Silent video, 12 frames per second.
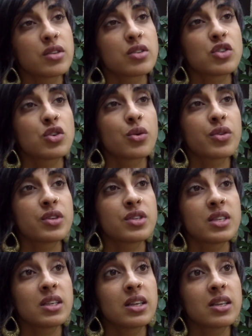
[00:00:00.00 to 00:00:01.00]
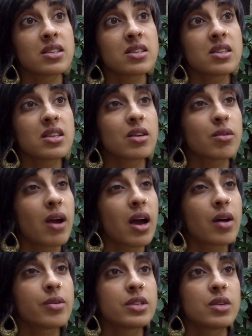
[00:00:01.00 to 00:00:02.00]
sow the seedlings into the
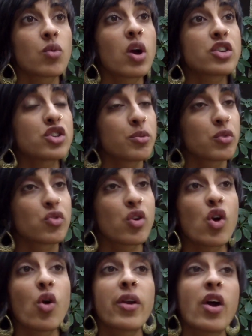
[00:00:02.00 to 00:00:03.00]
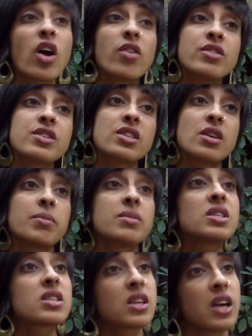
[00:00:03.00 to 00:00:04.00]
ground and watch them grow and harvest
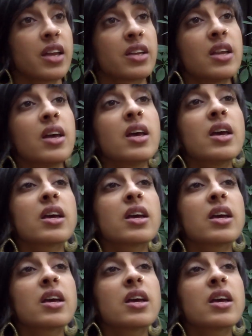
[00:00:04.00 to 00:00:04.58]
them and